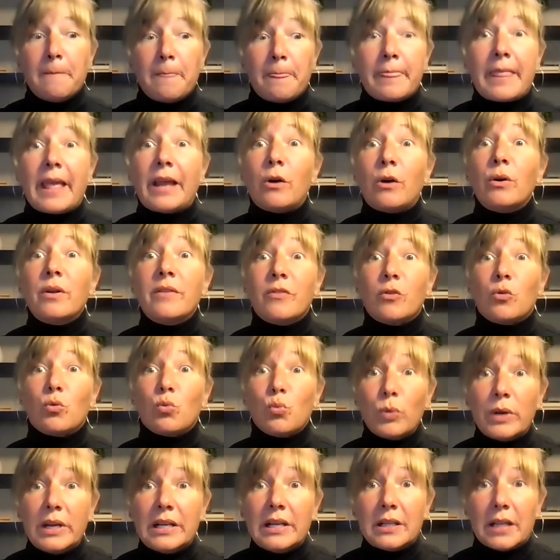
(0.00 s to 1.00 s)
They don't even
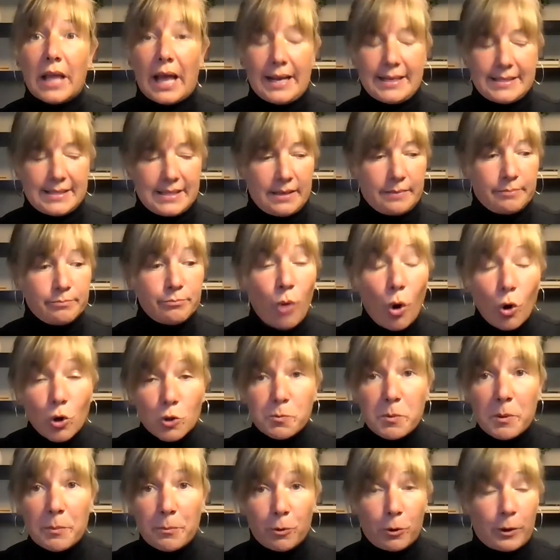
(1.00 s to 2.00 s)
realize it.
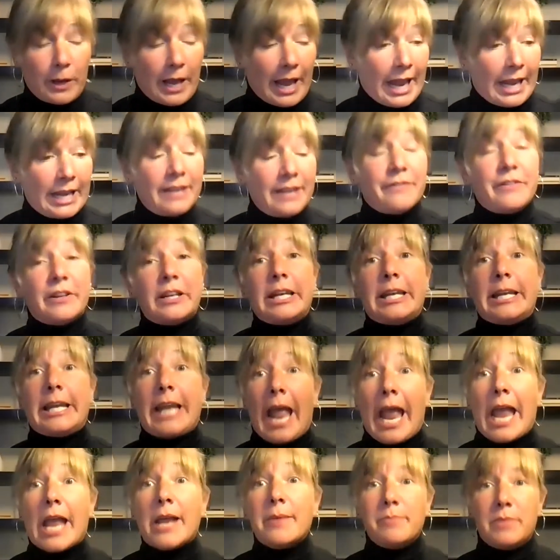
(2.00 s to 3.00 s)
Most people can't even
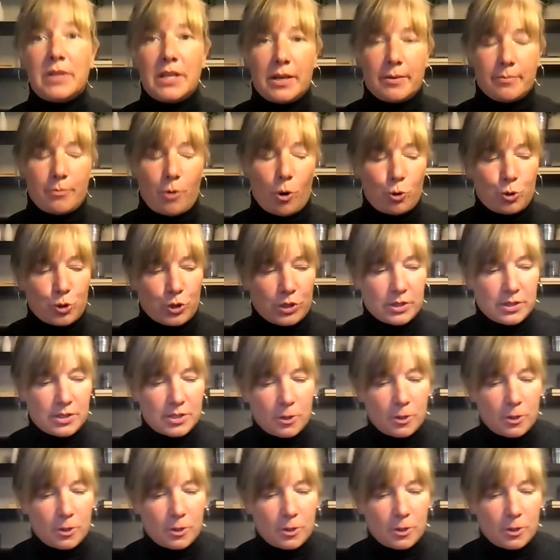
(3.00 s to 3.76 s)
name the emotions.